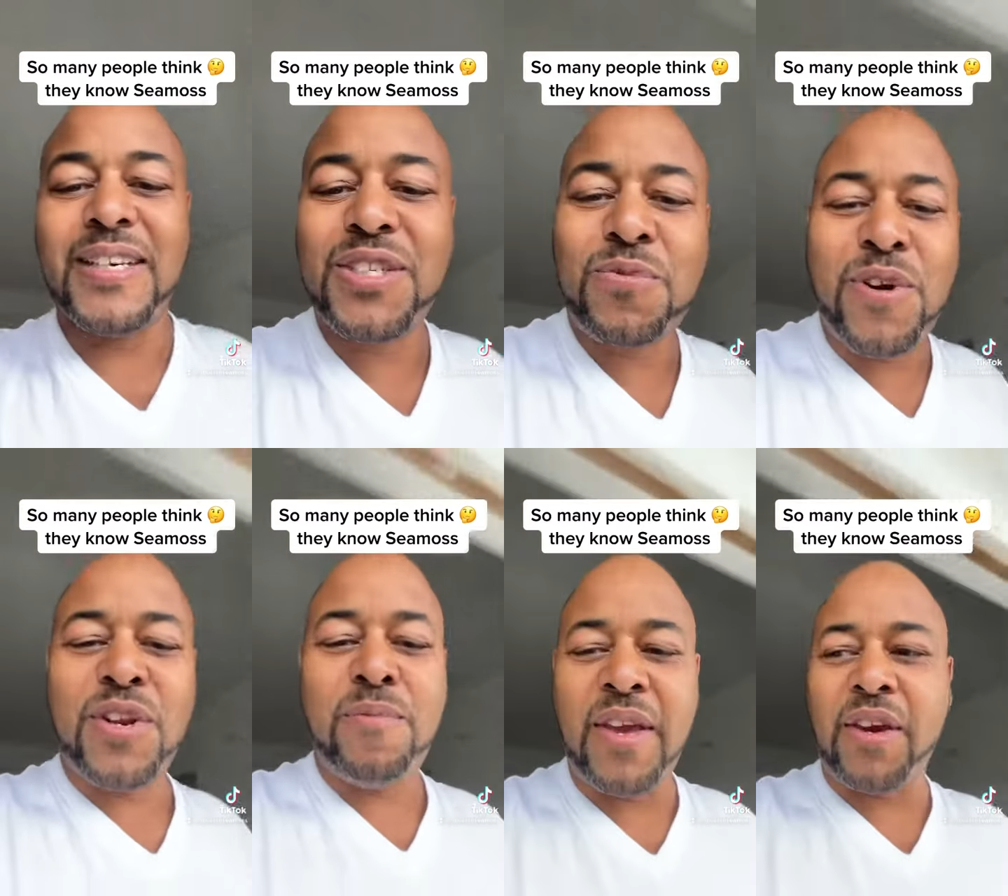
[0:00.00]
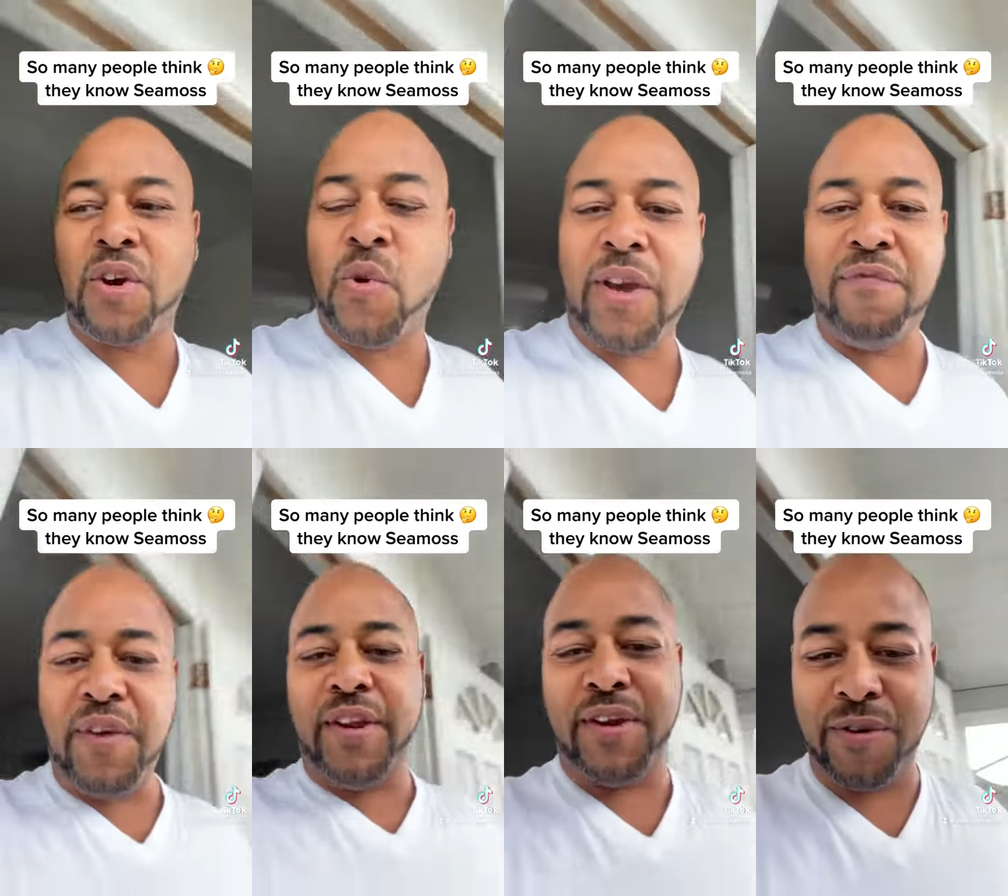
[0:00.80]
I just wanted to make a quick
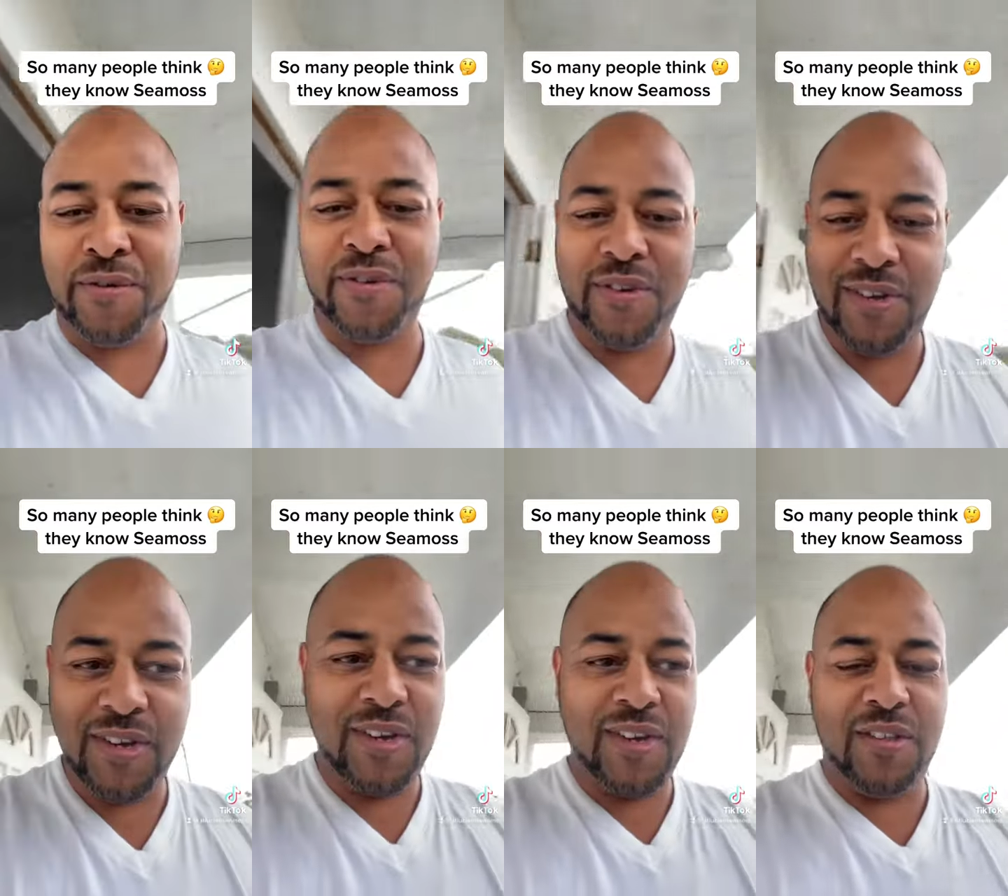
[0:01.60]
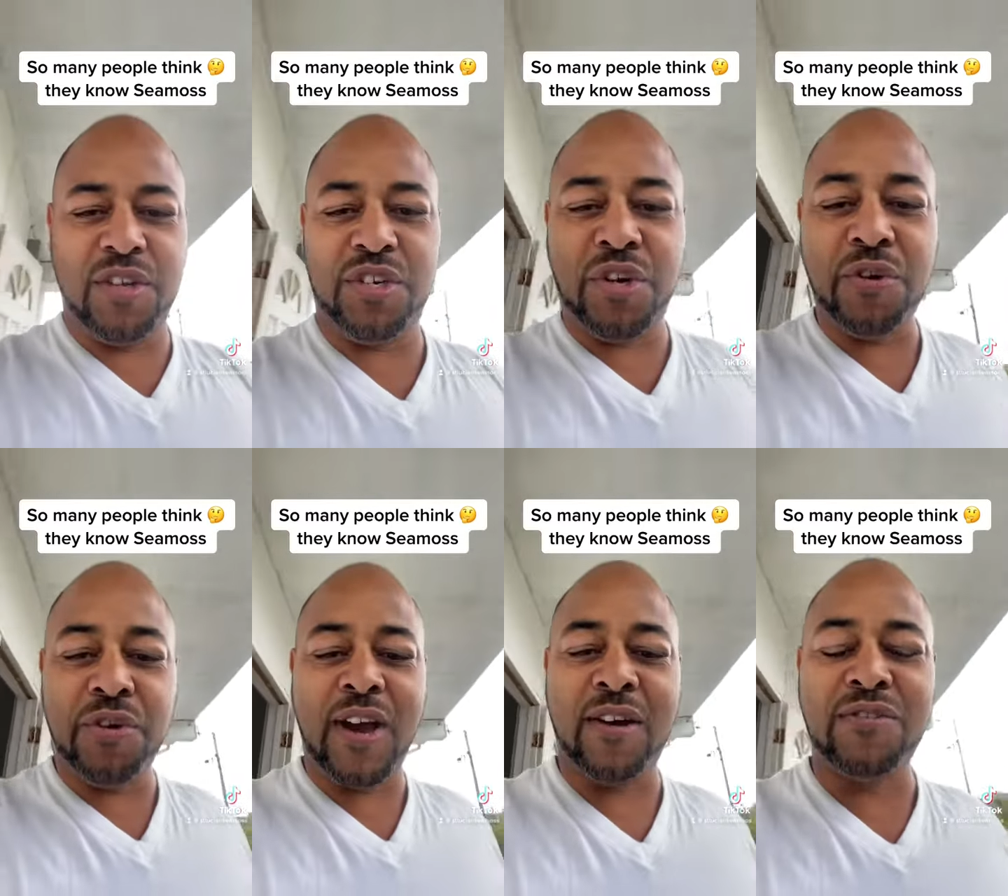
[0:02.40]
video to show
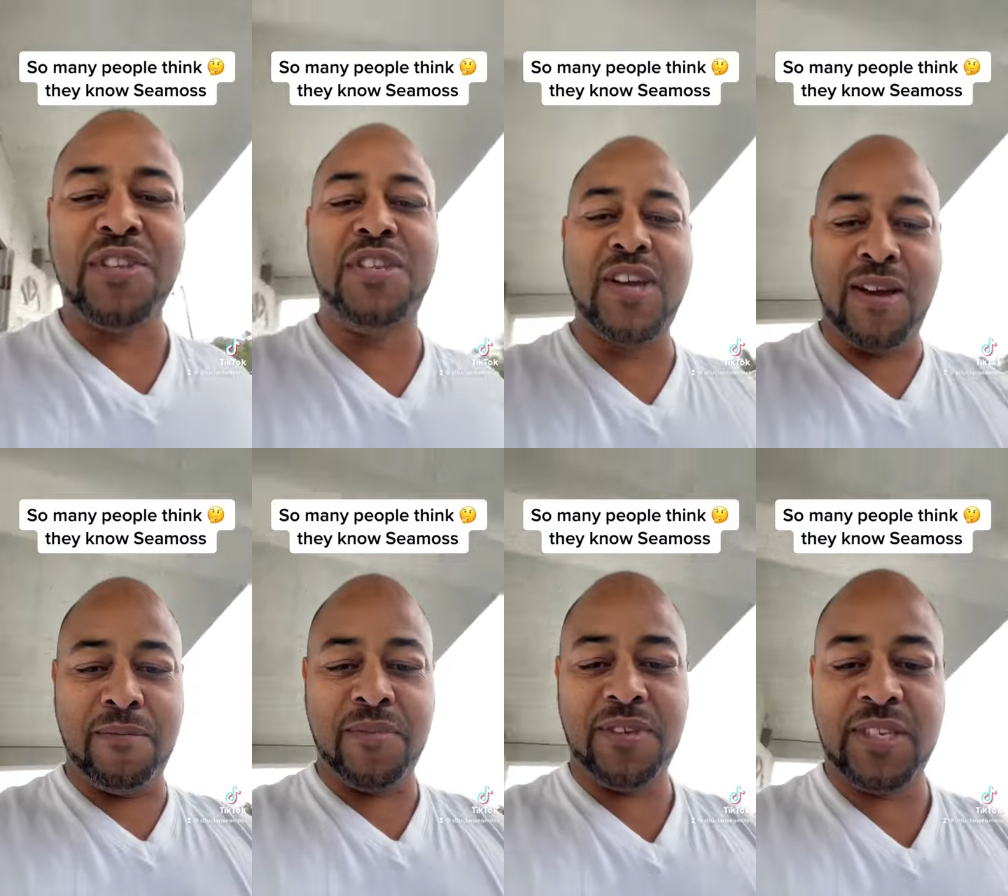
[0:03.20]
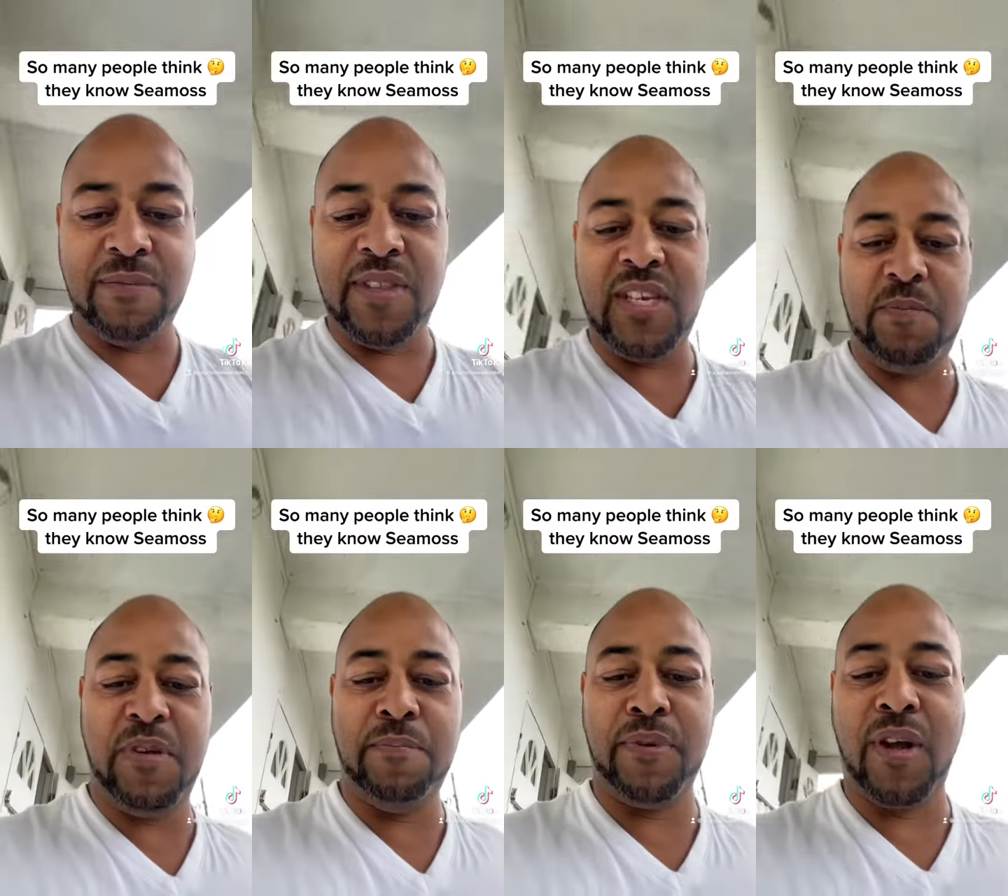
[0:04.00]
you how dumb some of these
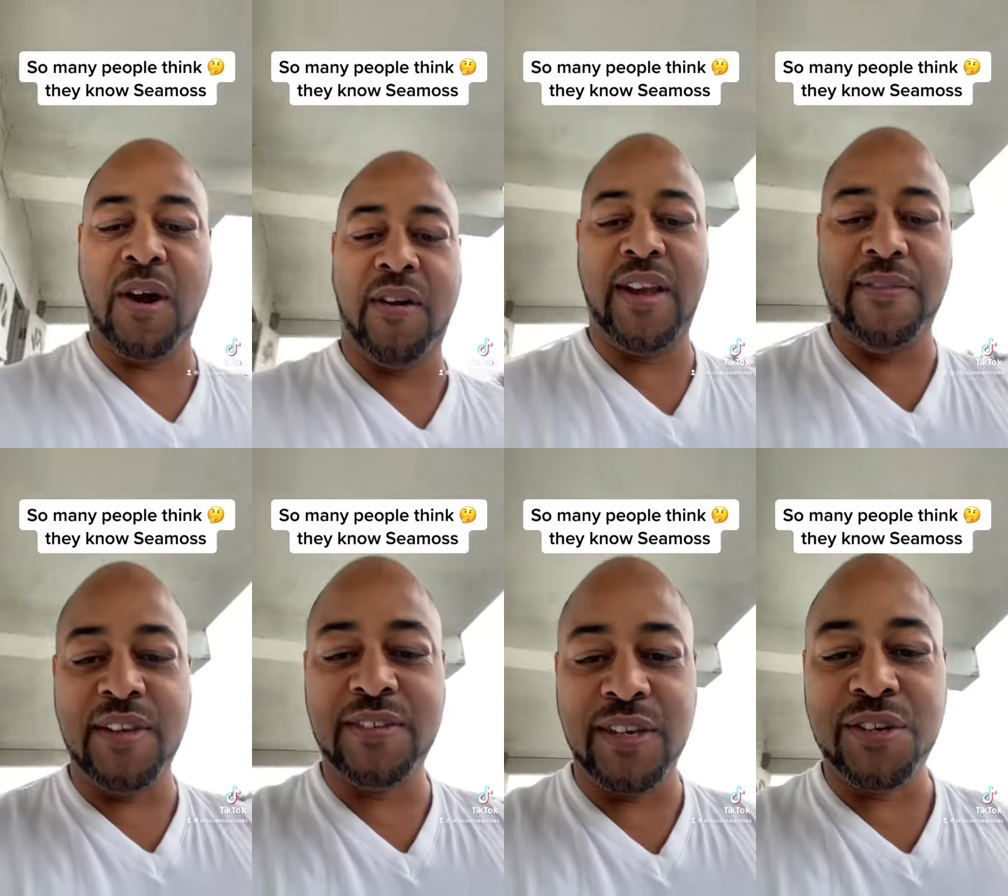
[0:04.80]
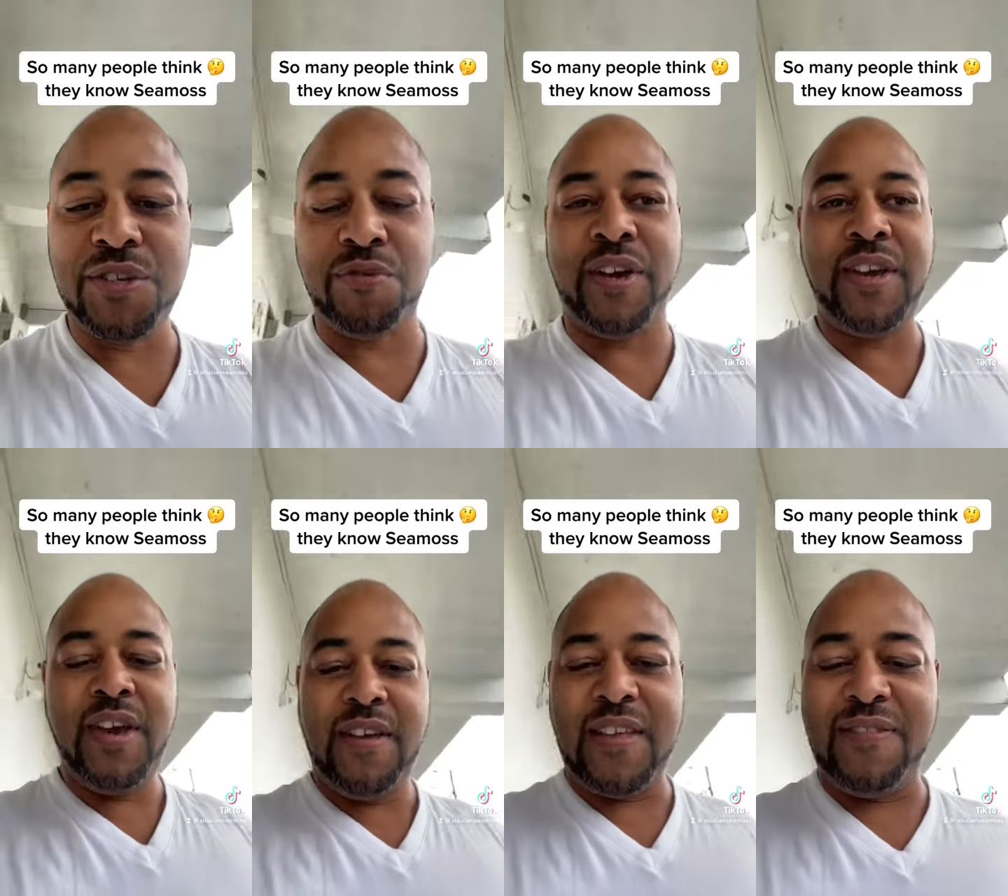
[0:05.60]
people are in this industry,
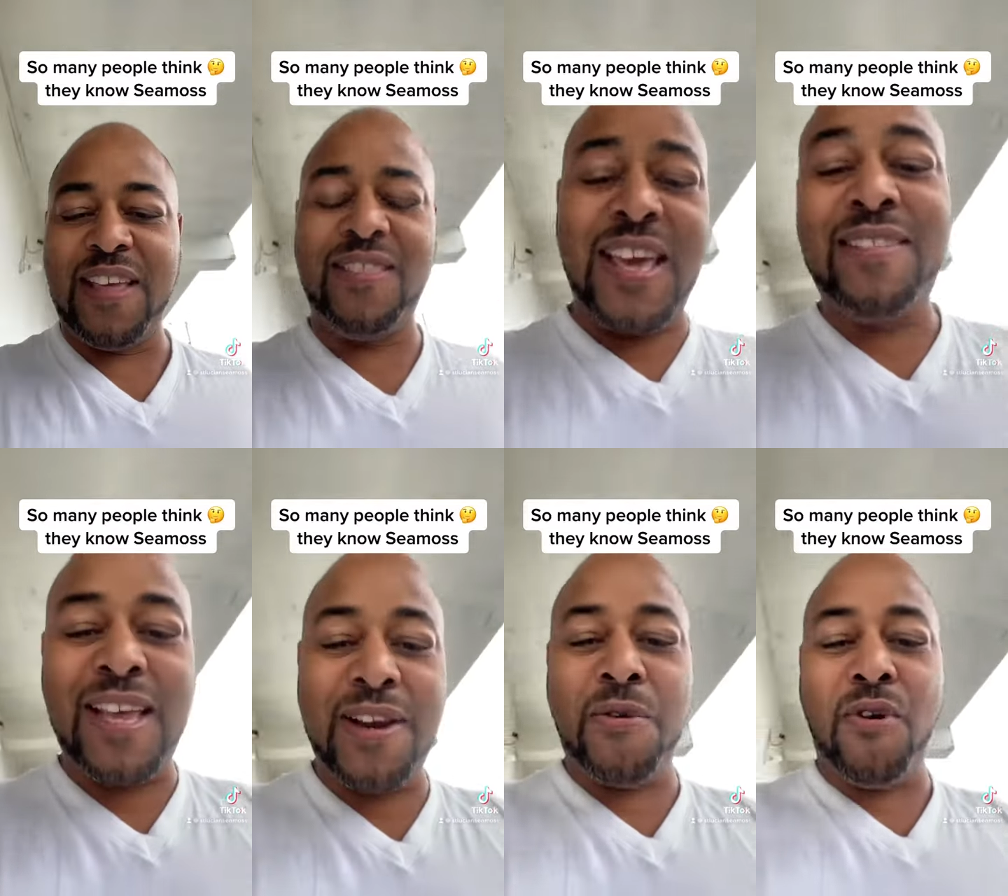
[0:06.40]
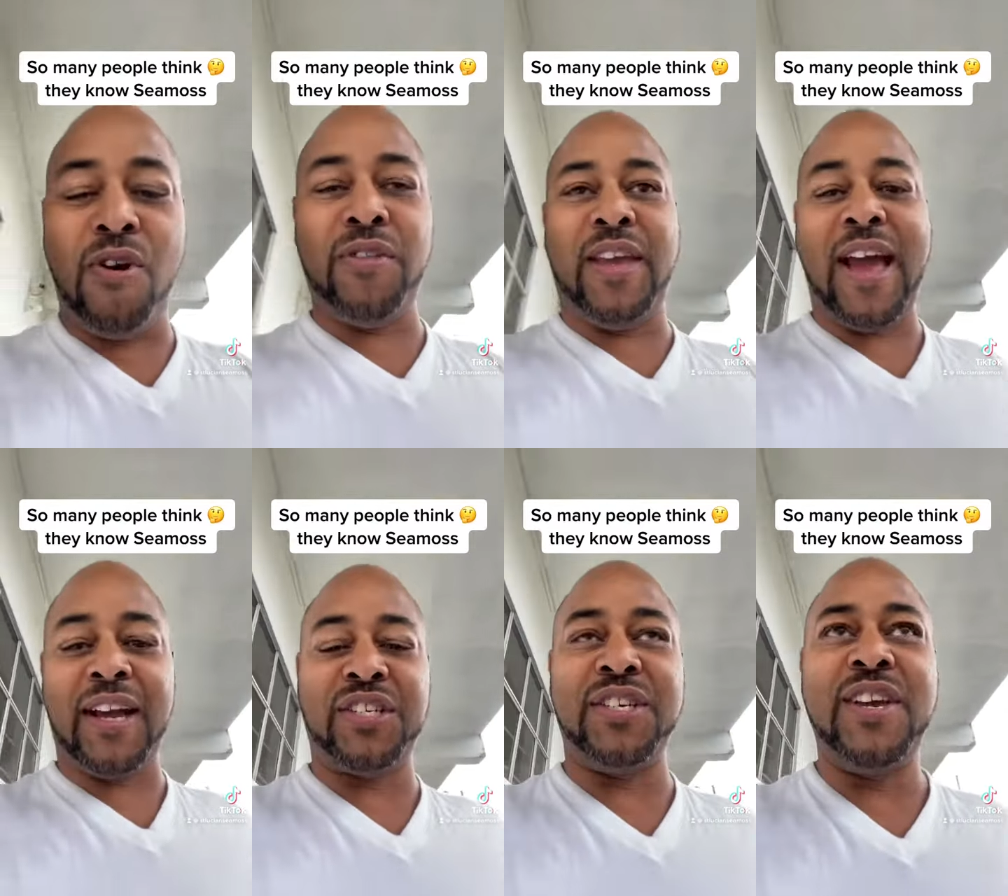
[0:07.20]
that they think they know all the
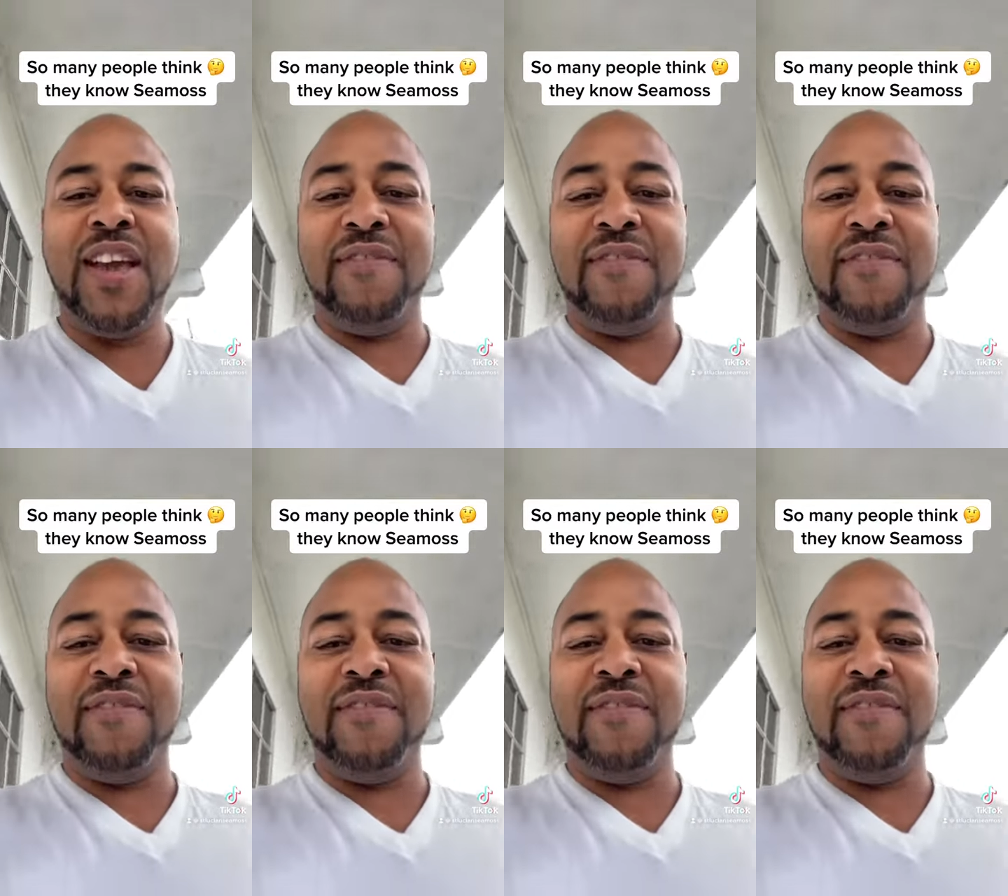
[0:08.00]
action.